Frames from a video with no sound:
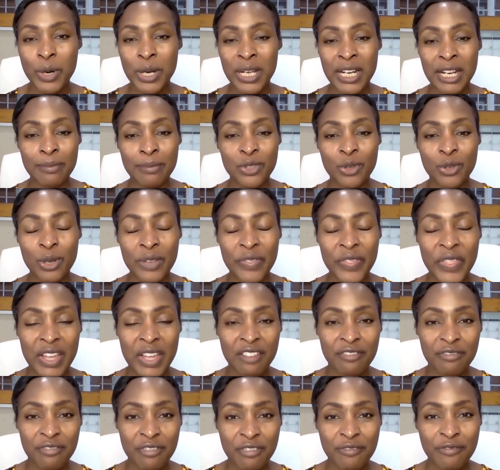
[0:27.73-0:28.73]
I'm so
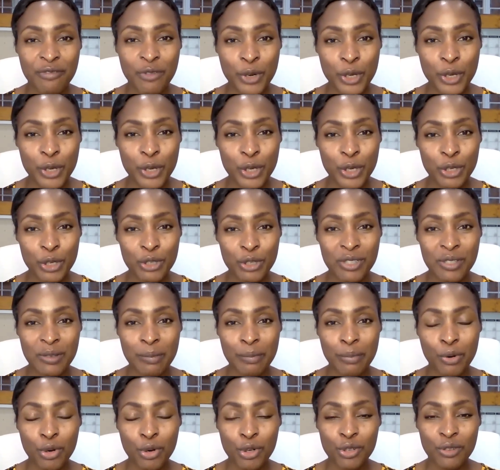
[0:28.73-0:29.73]
thankful for your
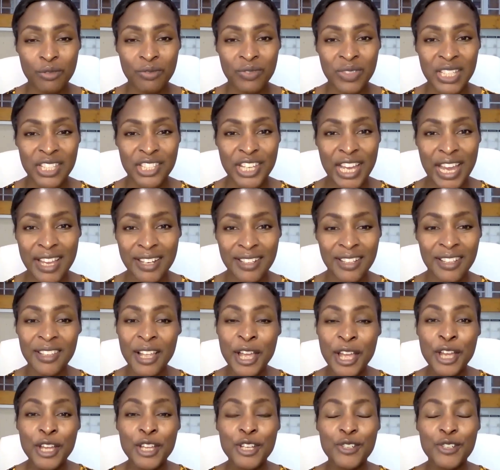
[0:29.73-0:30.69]
support of the channel.